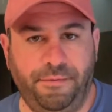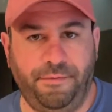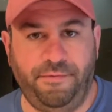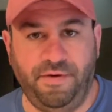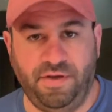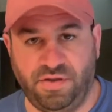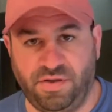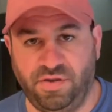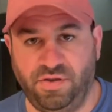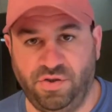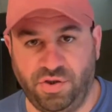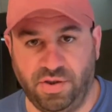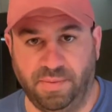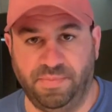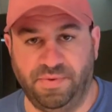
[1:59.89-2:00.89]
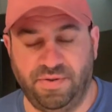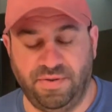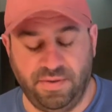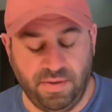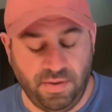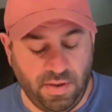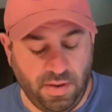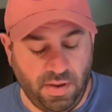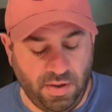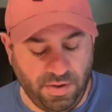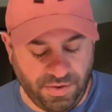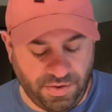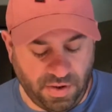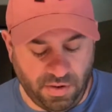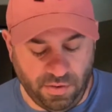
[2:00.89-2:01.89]
fish and chips.
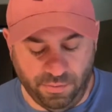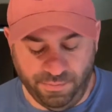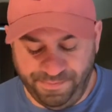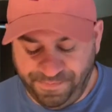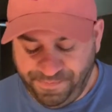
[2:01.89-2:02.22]
So,